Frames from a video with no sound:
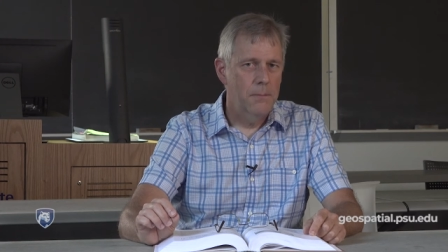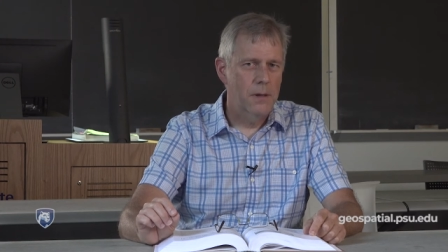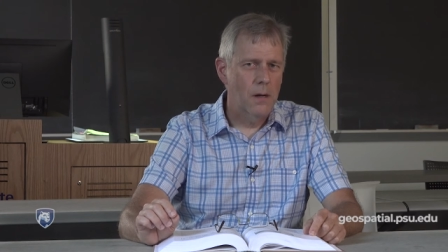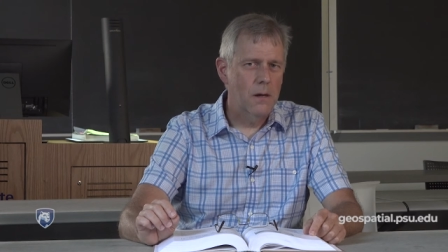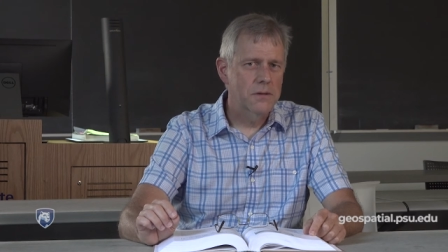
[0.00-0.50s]

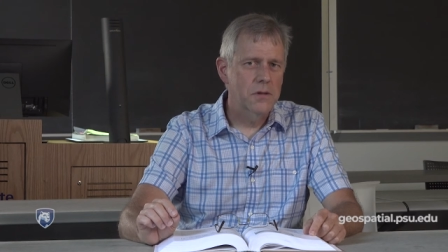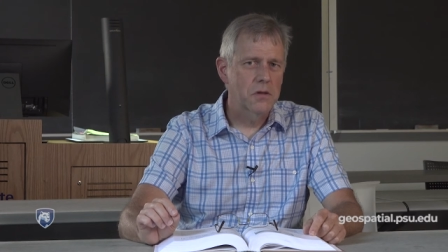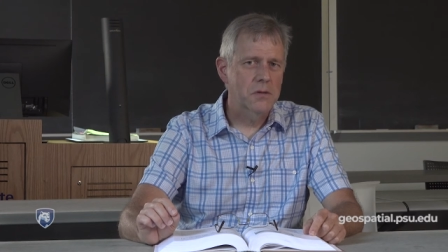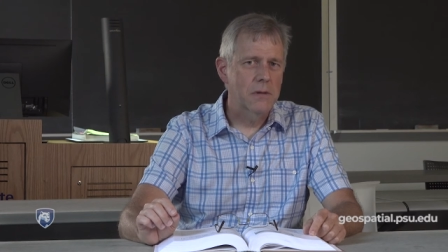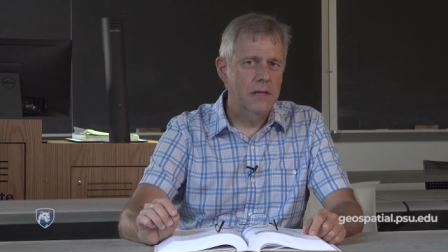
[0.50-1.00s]
but also
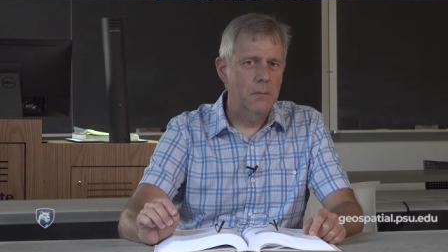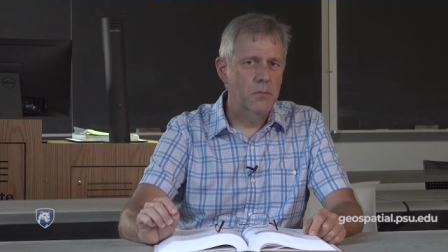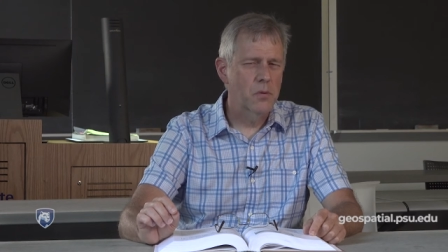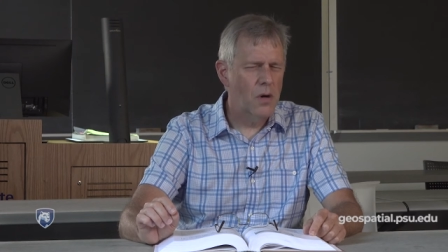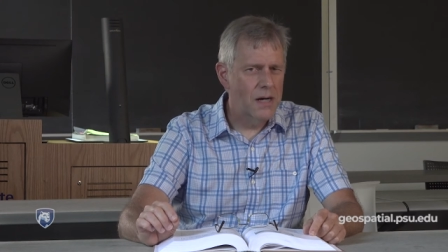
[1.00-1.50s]
explain the
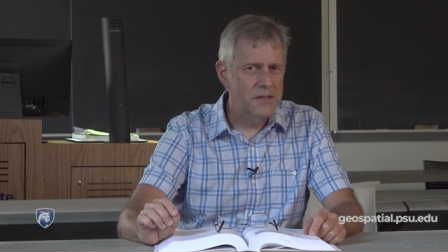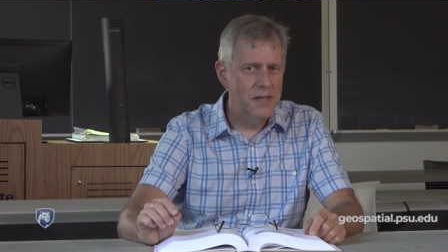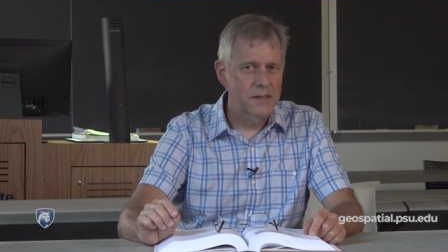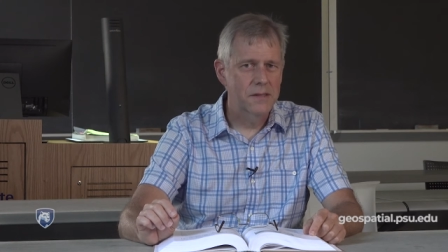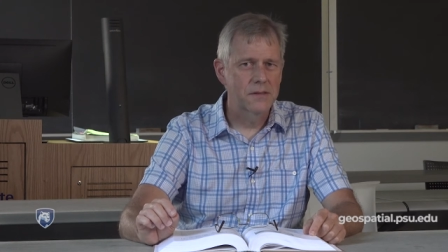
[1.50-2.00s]

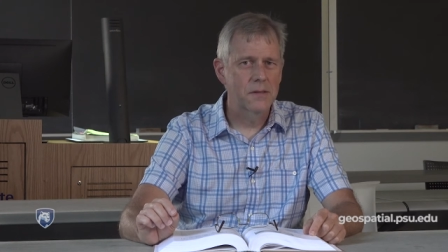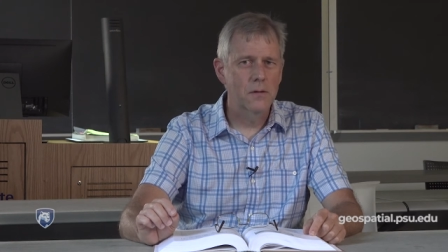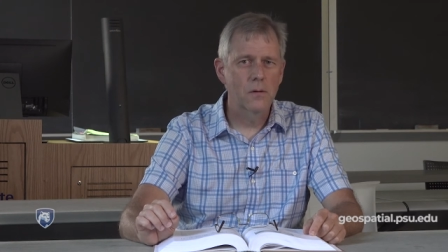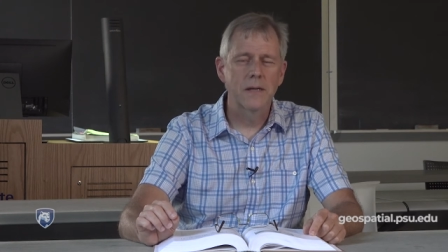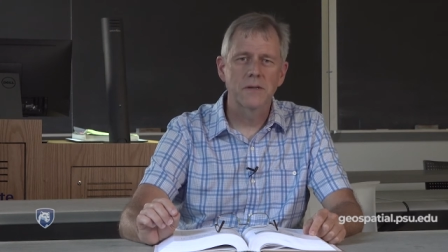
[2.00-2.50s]
processes that
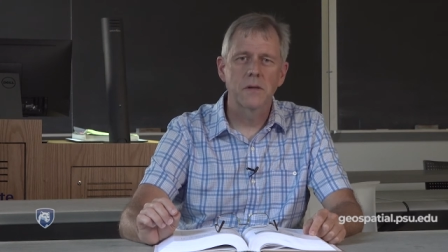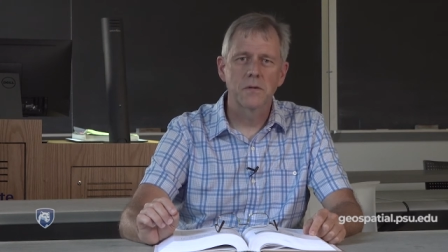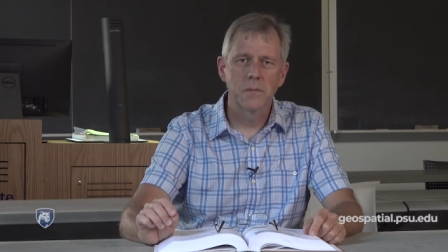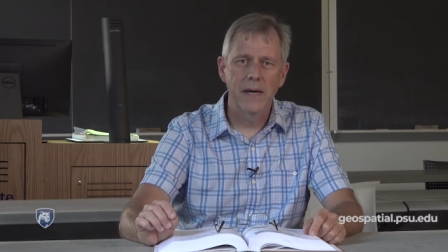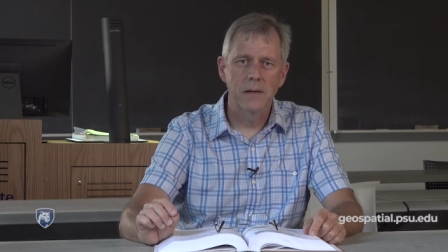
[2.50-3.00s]
creates
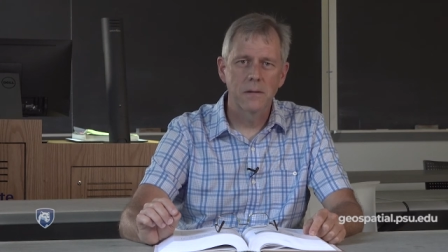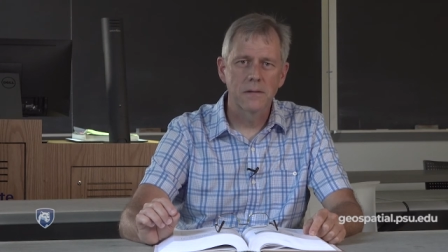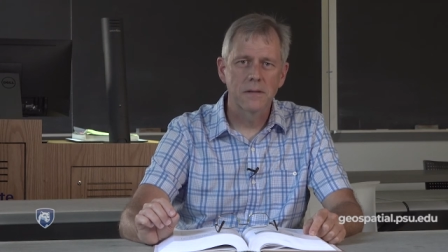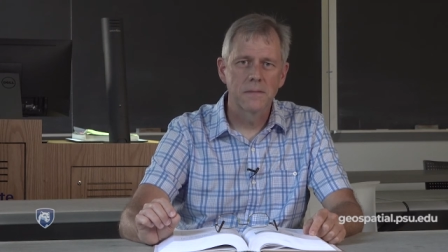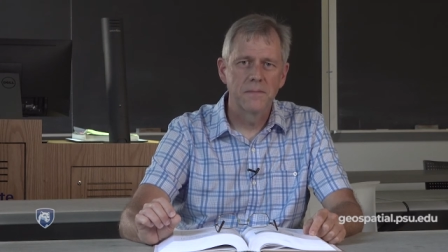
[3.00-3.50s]
those
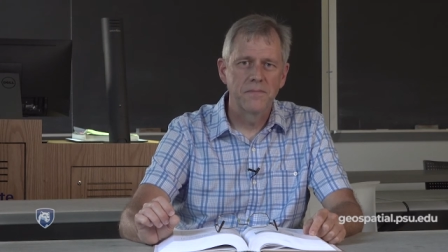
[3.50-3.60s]
patterns.